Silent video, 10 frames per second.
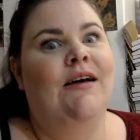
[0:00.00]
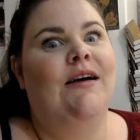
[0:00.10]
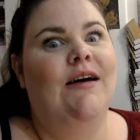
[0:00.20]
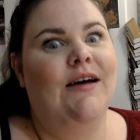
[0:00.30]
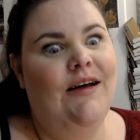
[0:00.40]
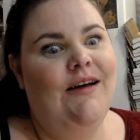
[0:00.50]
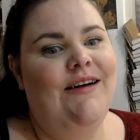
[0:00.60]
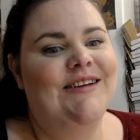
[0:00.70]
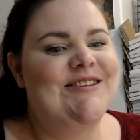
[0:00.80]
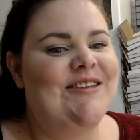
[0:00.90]
So
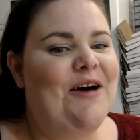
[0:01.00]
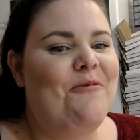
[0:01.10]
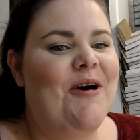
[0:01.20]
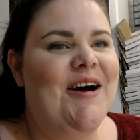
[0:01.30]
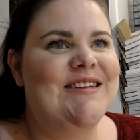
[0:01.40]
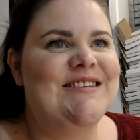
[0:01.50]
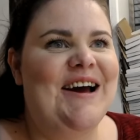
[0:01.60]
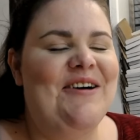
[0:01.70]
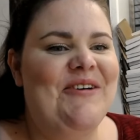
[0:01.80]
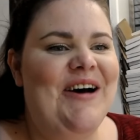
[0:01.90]
that worked
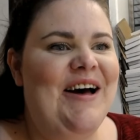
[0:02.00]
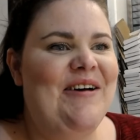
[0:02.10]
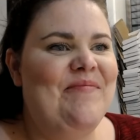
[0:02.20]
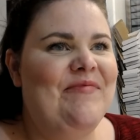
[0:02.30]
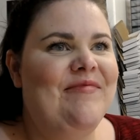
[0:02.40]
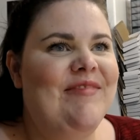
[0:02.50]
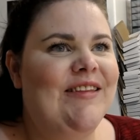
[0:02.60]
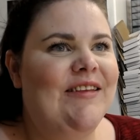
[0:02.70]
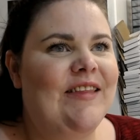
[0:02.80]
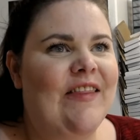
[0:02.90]
out
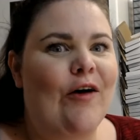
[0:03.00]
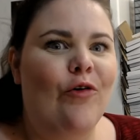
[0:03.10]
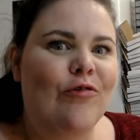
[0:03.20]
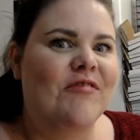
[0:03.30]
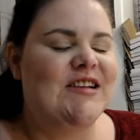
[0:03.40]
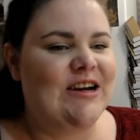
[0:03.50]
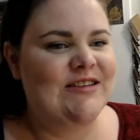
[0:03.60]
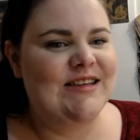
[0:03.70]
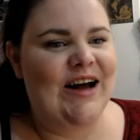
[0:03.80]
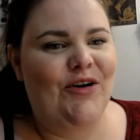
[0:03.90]
that already are
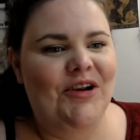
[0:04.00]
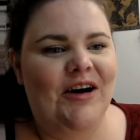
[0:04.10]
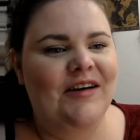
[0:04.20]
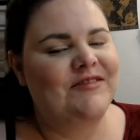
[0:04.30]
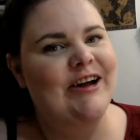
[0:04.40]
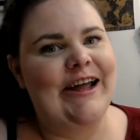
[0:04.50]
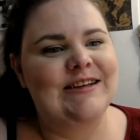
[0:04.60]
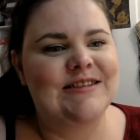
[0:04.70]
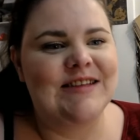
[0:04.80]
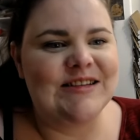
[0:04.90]
set on live days.
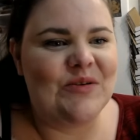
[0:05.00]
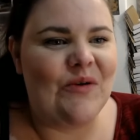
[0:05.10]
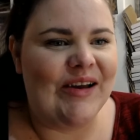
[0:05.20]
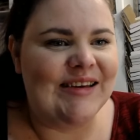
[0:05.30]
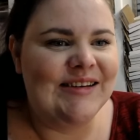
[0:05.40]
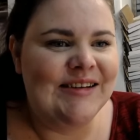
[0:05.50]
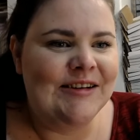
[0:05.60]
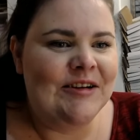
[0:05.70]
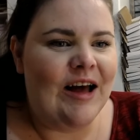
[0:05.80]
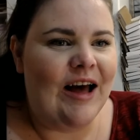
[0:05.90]
That's quite
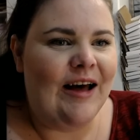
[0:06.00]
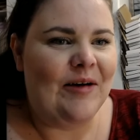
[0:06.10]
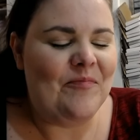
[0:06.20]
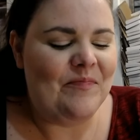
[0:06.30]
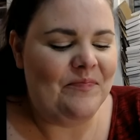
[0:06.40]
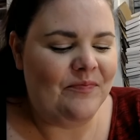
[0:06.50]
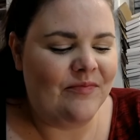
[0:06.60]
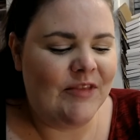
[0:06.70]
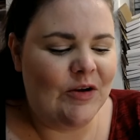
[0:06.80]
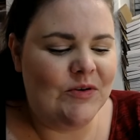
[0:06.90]

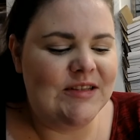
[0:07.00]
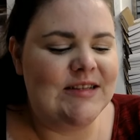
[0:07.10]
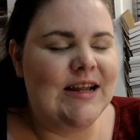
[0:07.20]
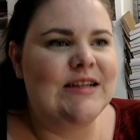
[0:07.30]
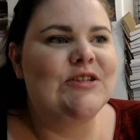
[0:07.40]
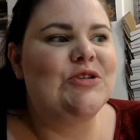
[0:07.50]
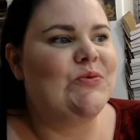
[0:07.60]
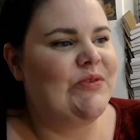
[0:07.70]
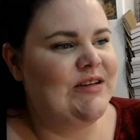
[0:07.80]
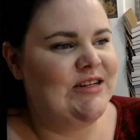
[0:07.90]
coincidental
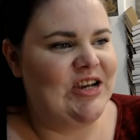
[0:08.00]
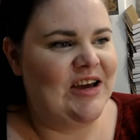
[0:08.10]
this year.